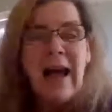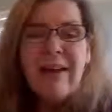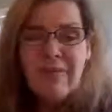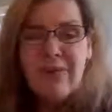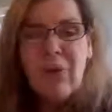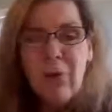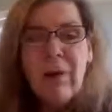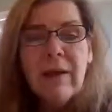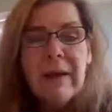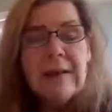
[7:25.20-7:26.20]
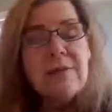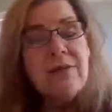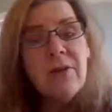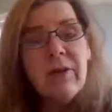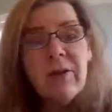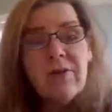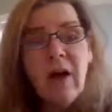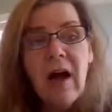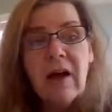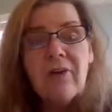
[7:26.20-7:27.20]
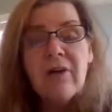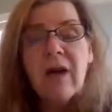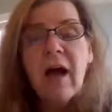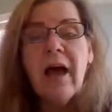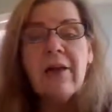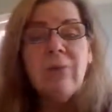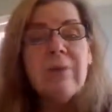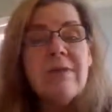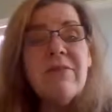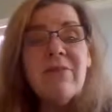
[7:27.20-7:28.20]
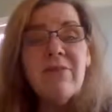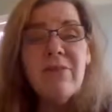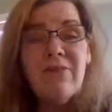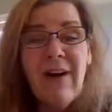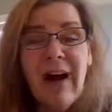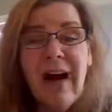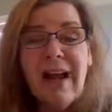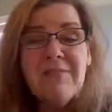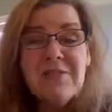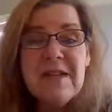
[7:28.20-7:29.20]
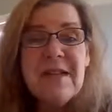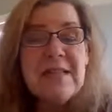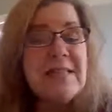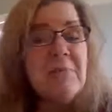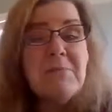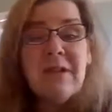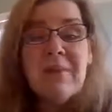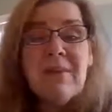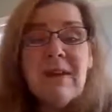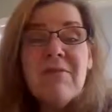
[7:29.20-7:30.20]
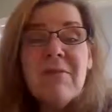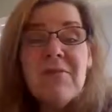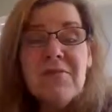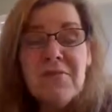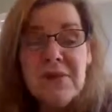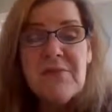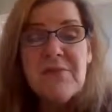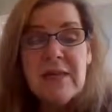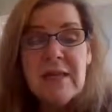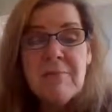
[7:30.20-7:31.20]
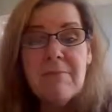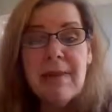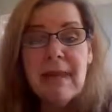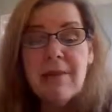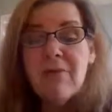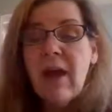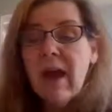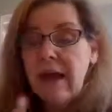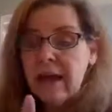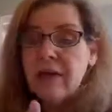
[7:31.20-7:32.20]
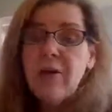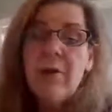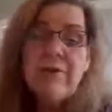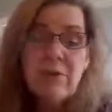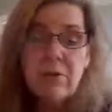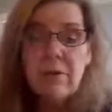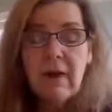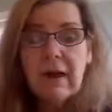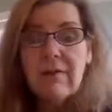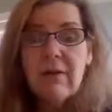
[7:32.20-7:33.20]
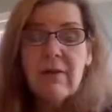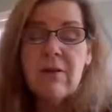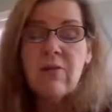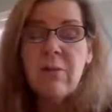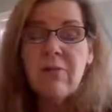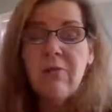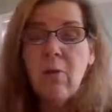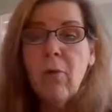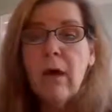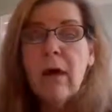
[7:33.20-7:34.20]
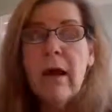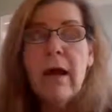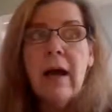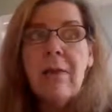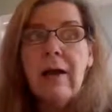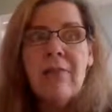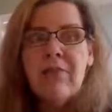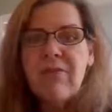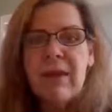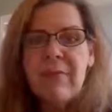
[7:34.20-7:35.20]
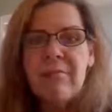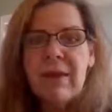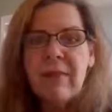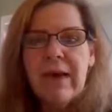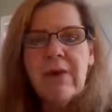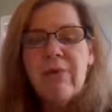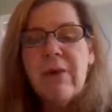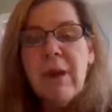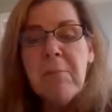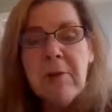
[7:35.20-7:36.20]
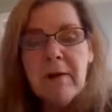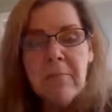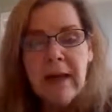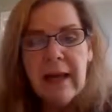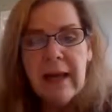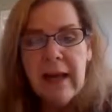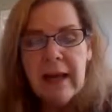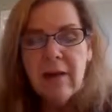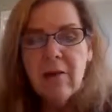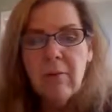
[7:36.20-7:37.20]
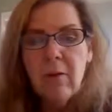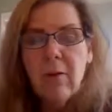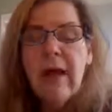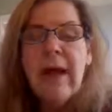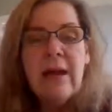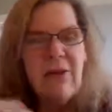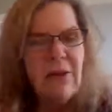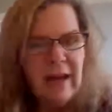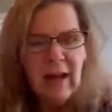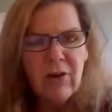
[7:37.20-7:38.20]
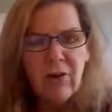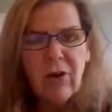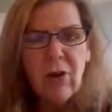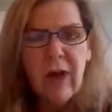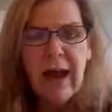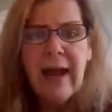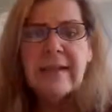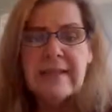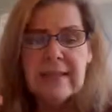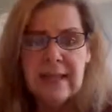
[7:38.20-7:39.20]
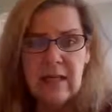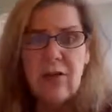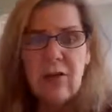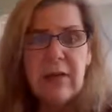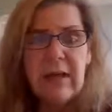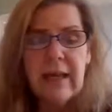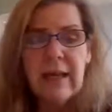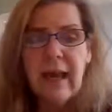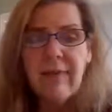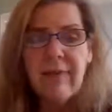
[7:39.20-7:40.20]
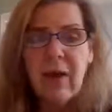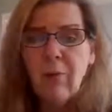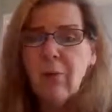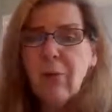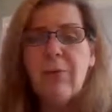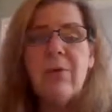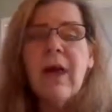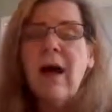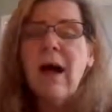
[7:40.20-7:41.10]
If you really consider it a toxin, I'd rinse it for 5, 10, sometimes even 15 minutes. And I know I've told a lot of you this before about the same thing, like if you get bitten by an animal and you get out your chlorhexidine and you're cleaning out that wound.